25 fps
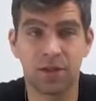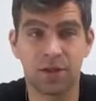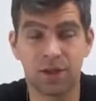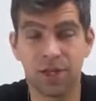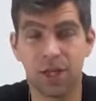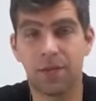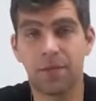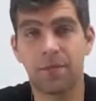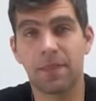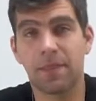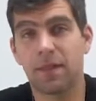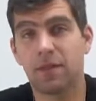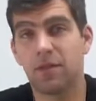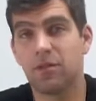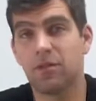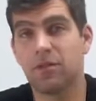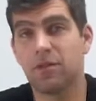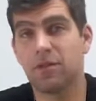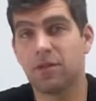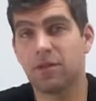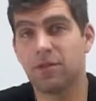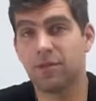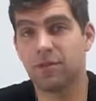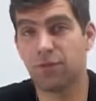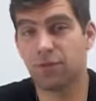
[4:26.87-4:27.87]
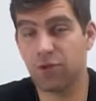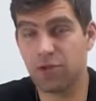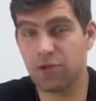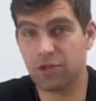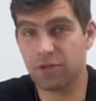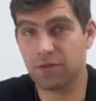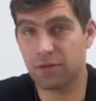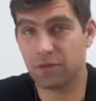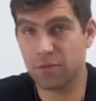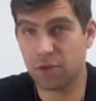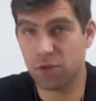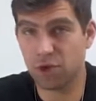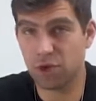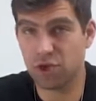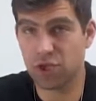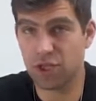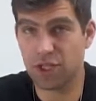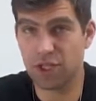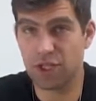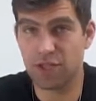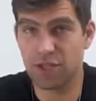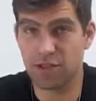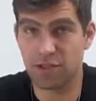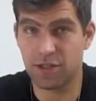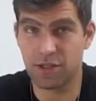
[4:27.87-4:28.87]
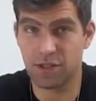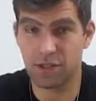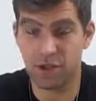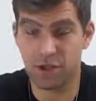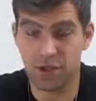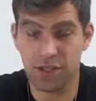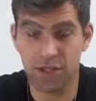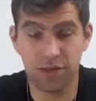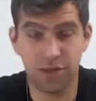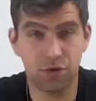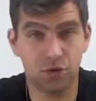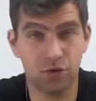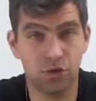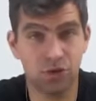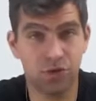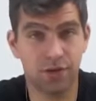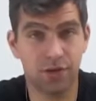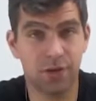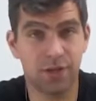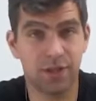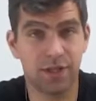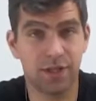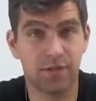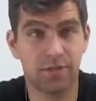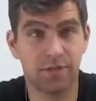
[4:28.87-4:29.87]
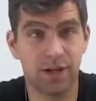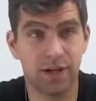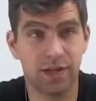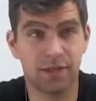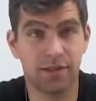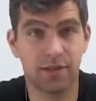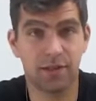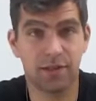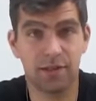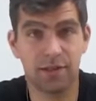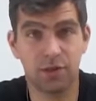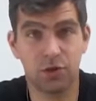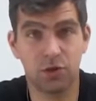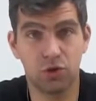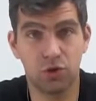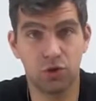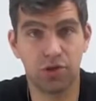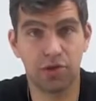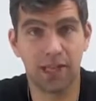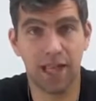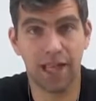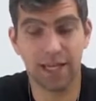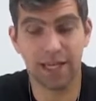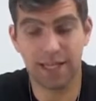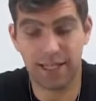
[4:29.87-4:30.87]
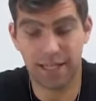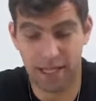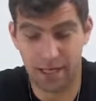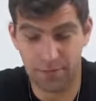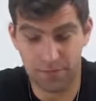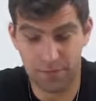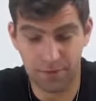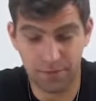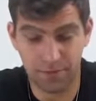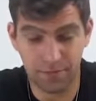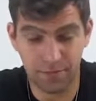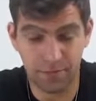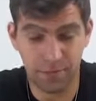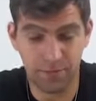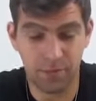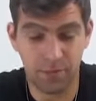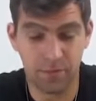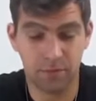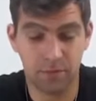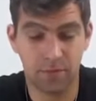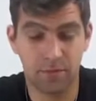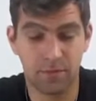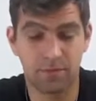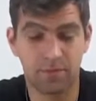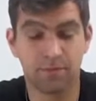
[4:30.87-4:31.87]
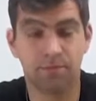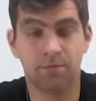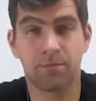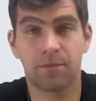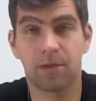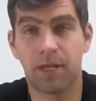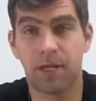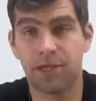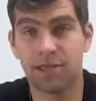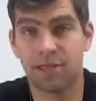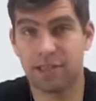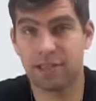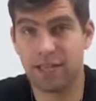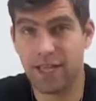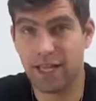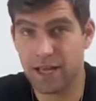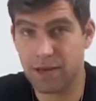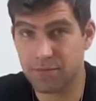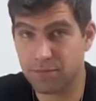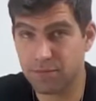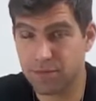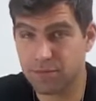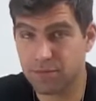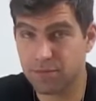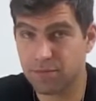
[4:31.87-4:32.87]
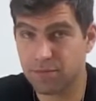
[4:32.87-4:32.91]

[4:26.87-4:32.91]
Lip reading: Okay? Voice over blockchain user interface looks like an app. It's an app